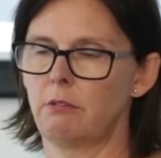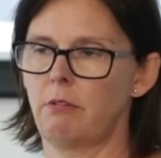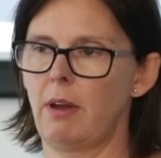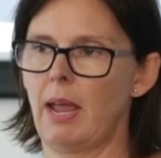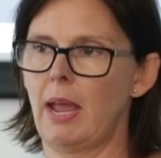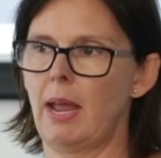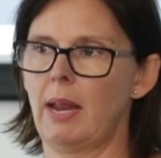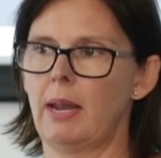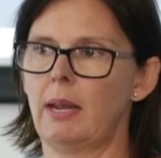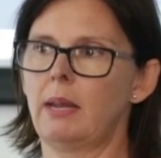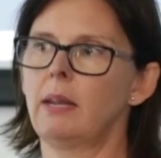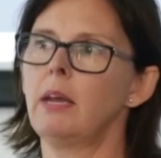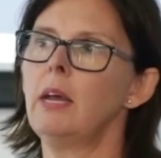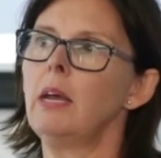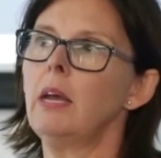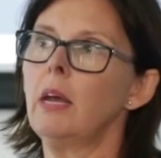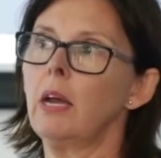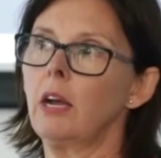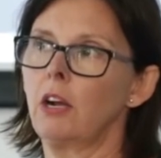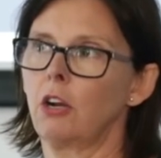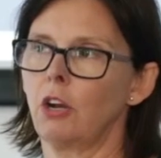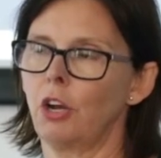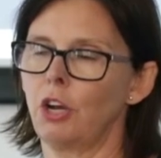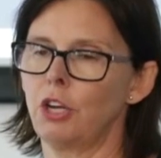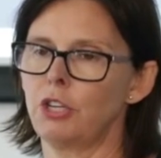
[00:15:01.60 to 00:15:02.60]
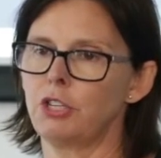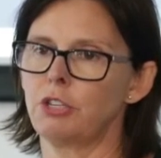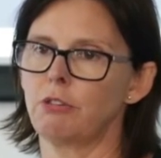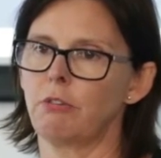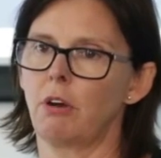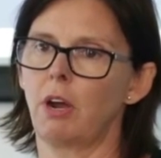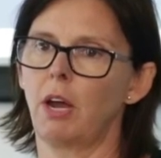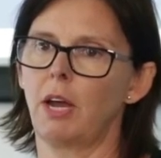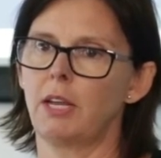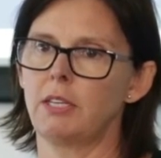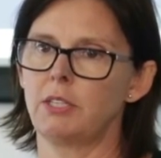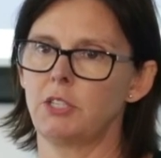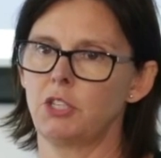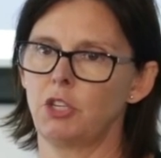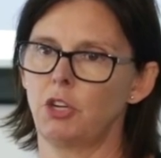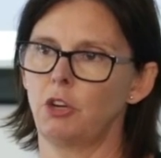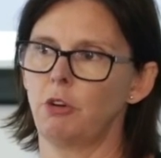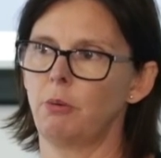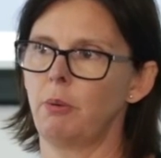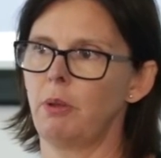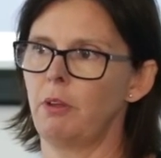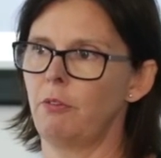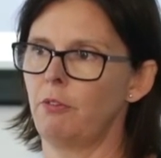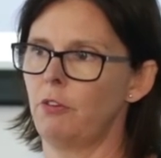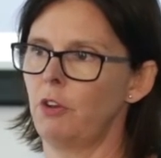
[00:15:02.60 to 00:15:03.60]
around close your eyes,
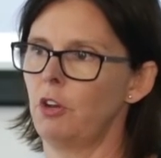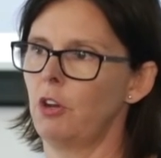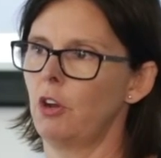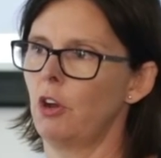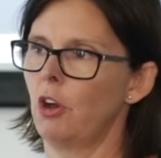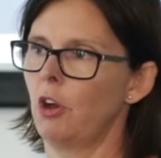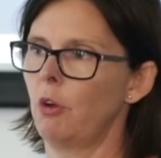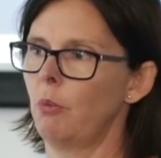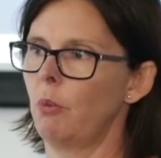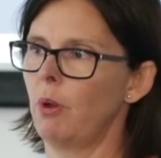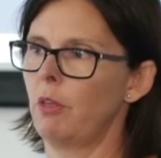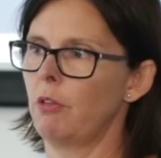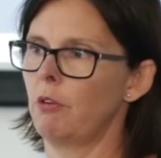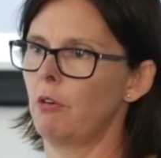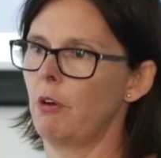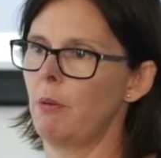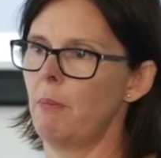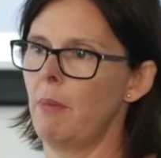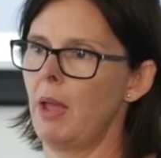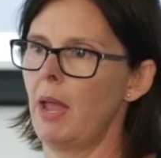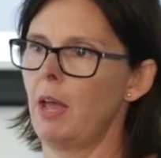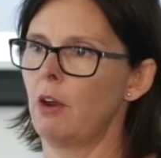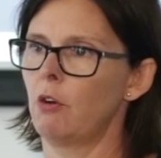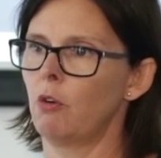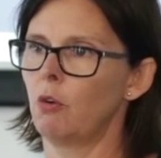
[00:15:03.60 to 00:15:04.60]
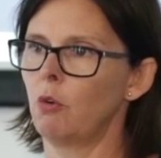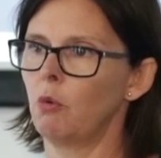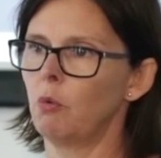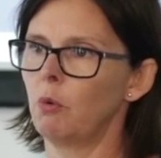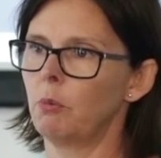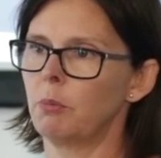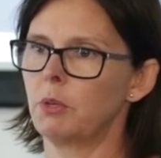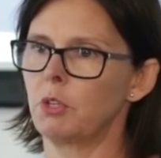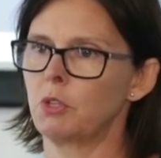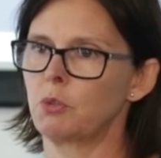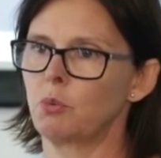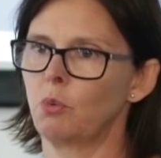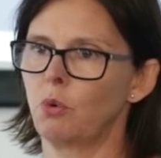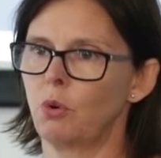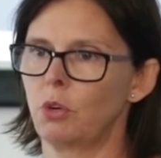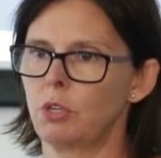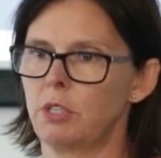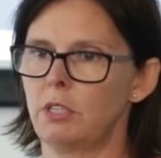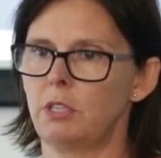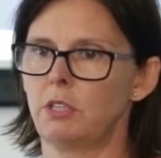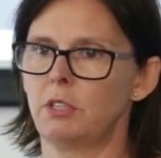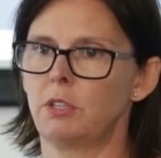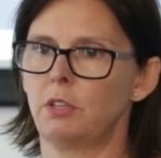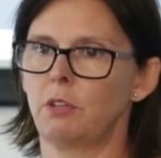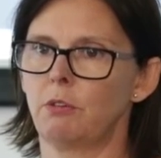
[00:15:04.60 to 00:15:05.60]
tell me if you know whether a man or a woman's
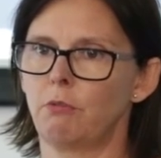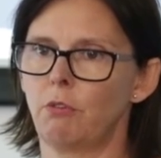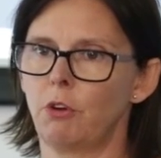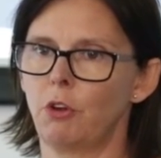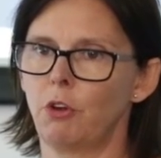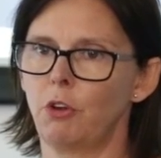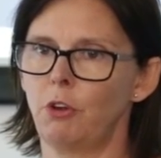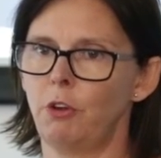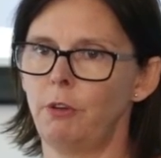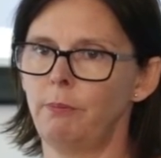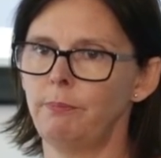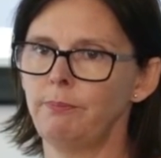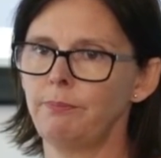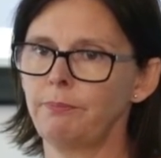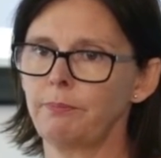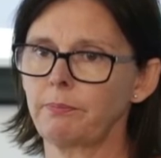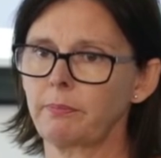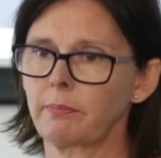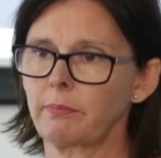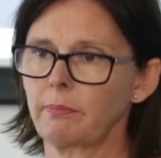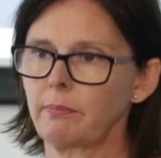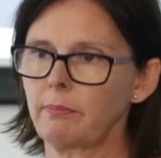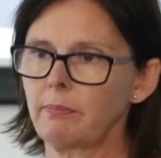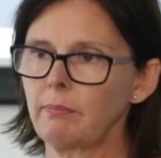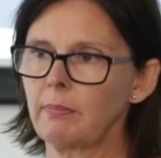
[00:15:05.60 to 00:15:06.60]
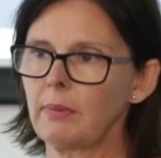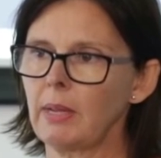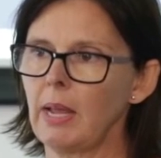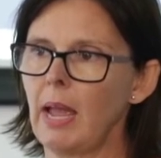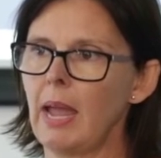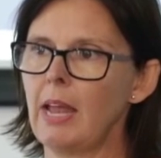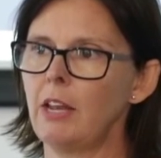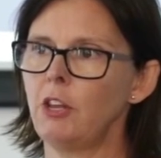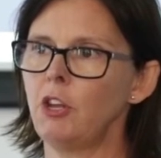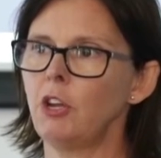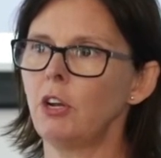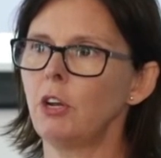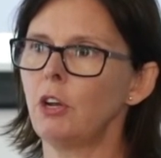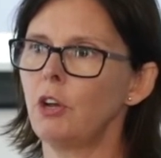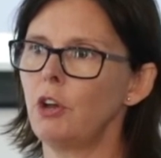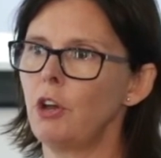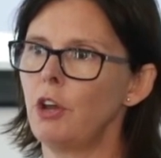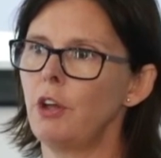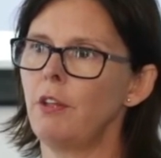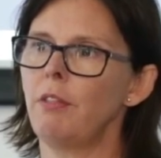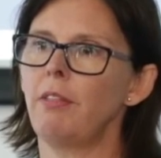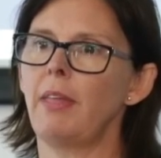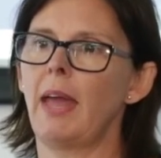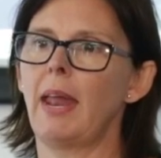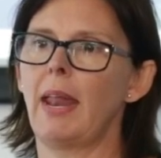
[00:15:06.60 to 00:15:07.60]
walked into the room, and you
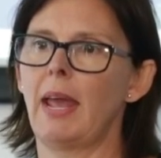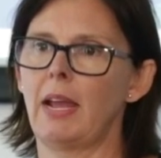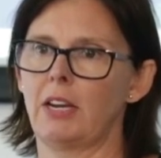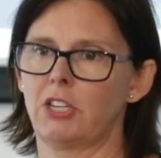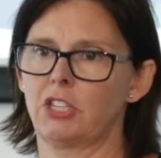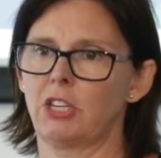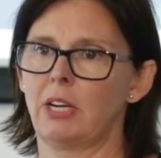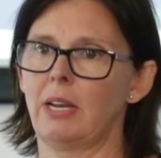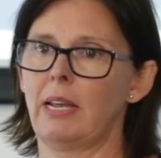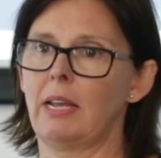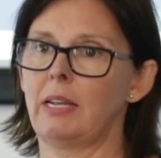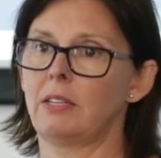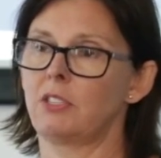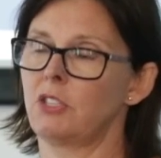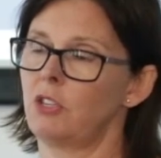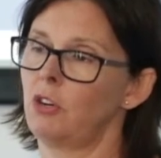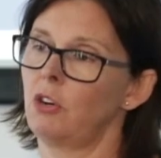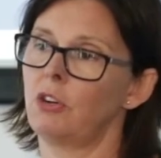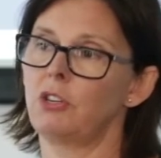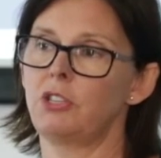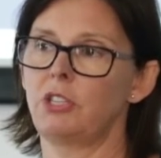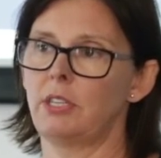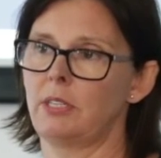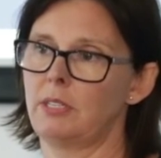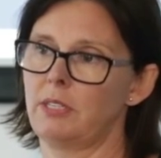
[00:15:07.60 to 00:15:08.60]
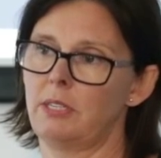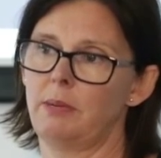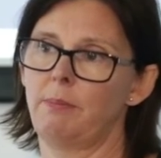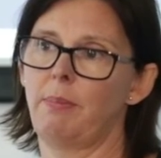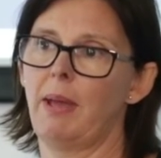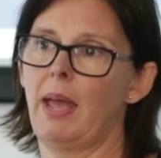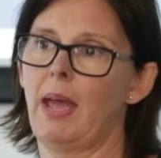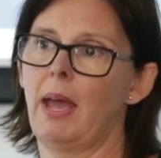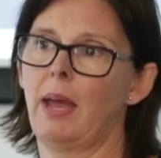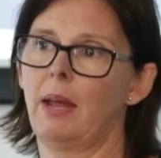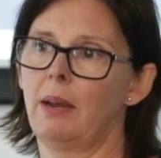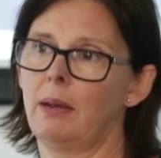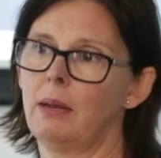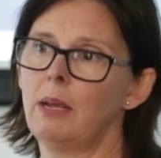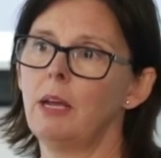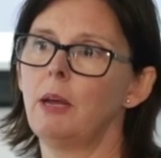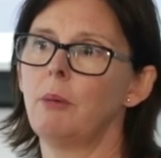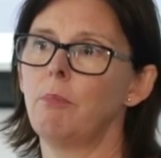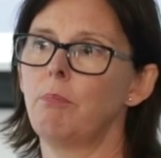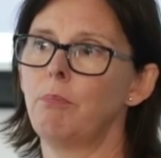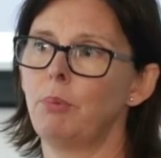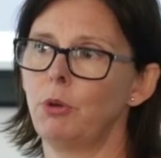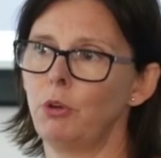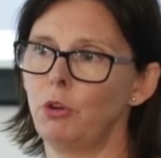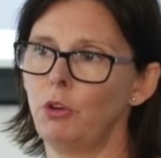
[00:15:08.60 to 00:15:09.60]
learn that actually it's not just about
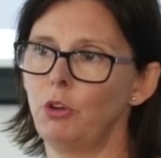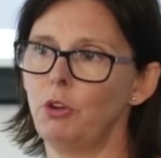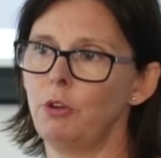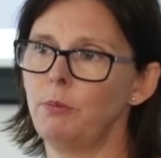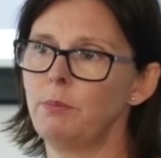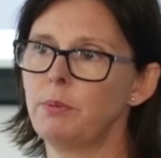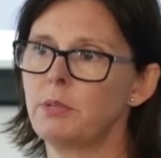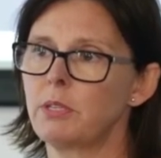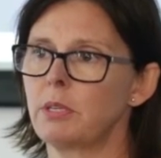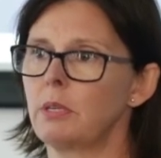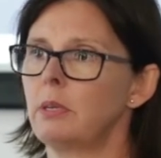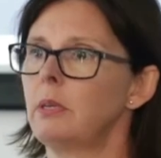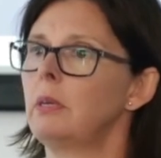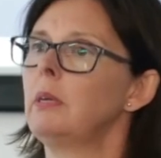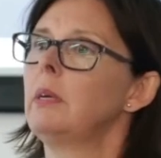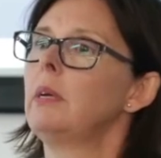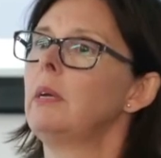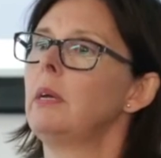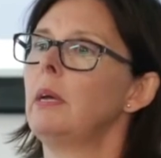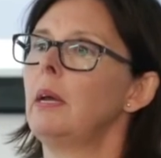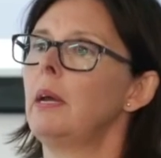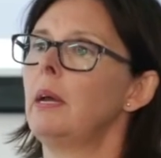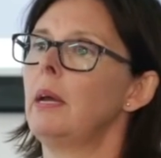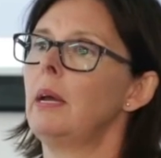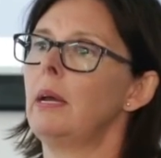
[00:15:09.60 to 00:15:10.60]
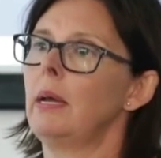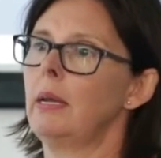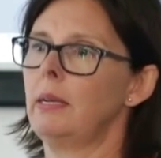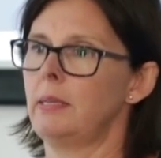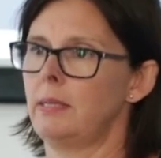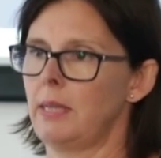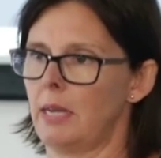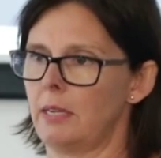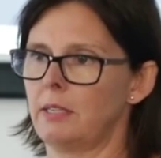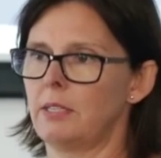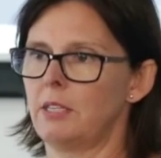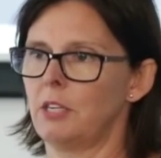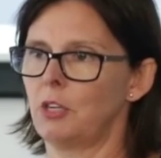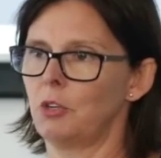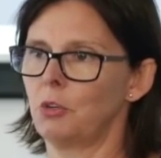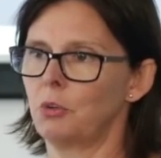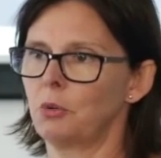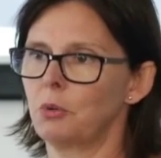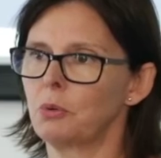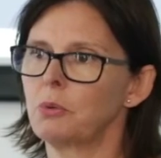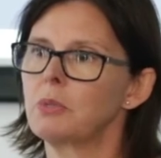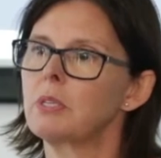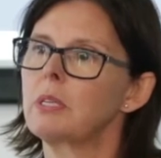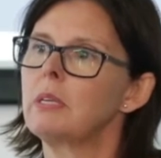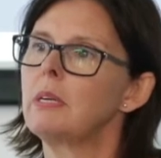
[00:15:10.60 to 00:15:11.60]
boobs and
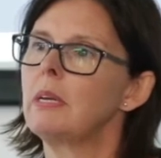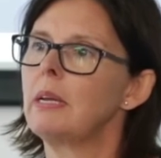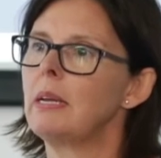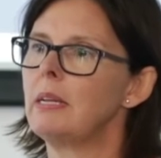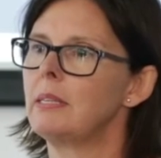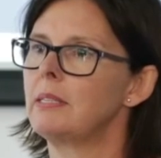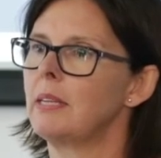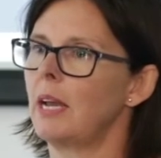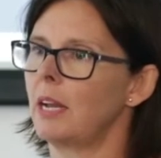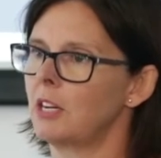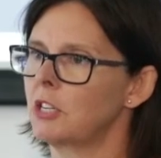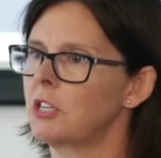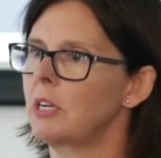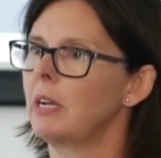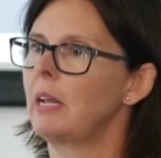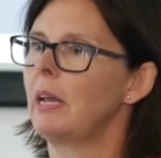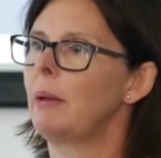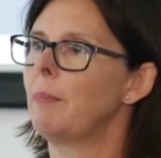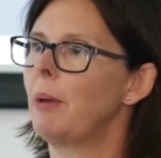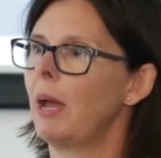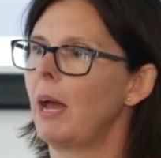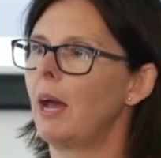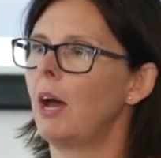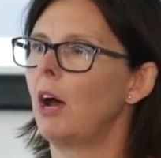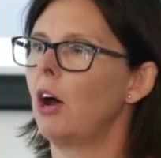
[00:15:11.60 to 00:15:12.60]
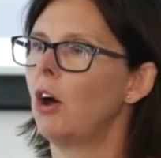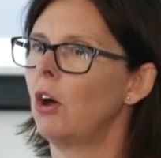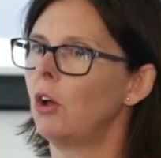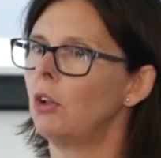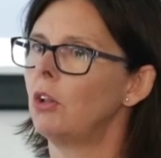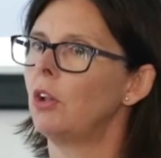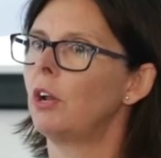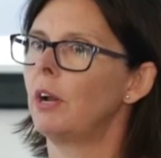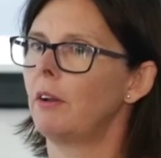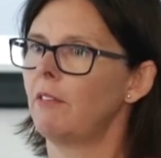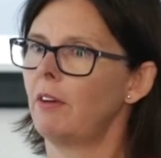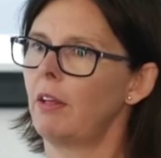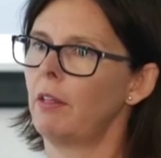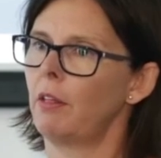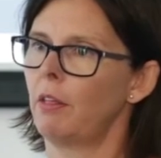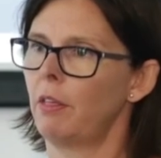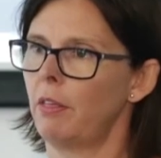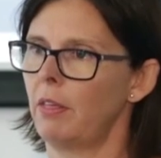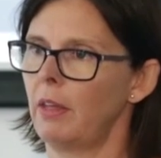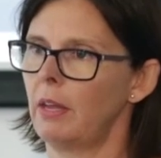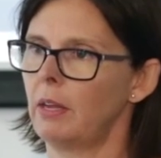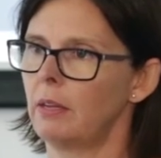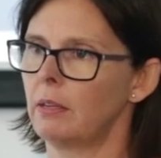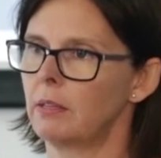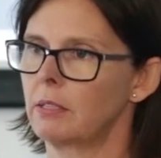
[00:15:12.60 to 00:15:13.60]
testicles, it's actually about a whole lot of other
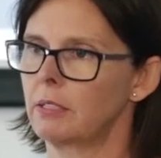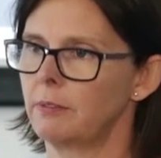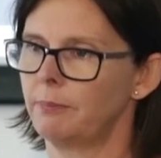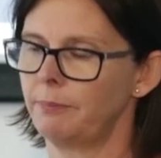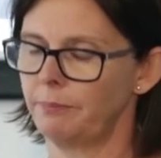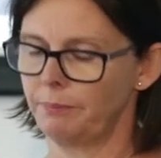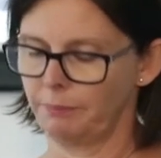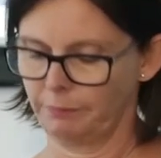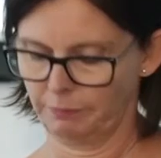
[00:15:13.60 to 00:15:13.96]
things.